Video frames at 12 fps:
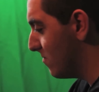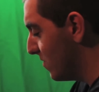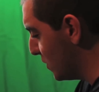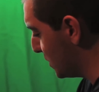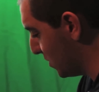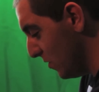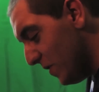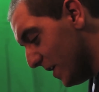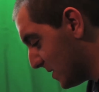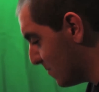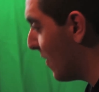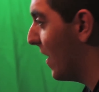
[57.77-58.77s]
let's do
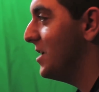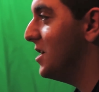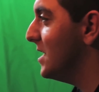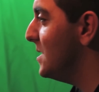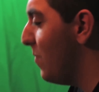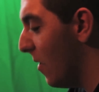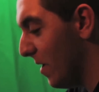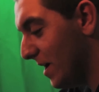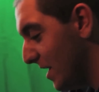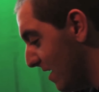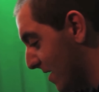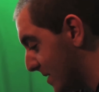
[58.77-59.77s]
this. Project Spark
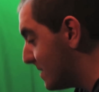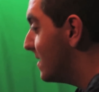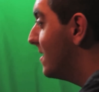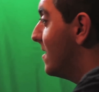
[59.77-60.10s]
it is.